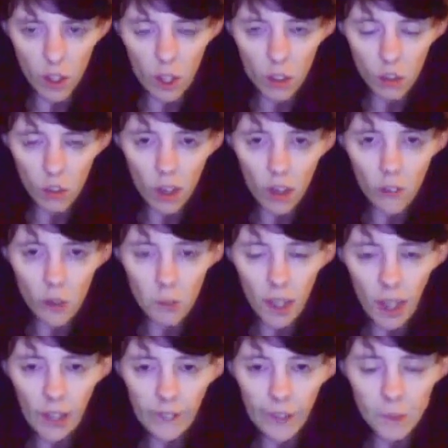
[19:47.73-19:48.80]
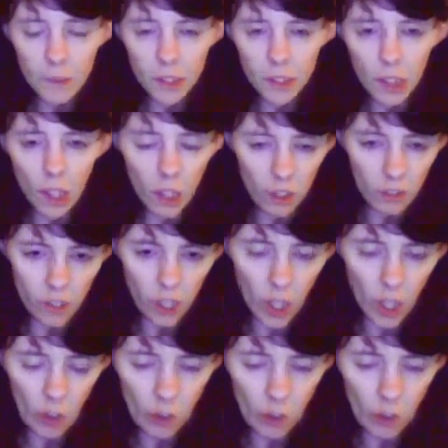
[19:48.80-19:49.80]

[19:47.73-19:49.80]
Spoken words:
It's all right replaying the episodes over and over,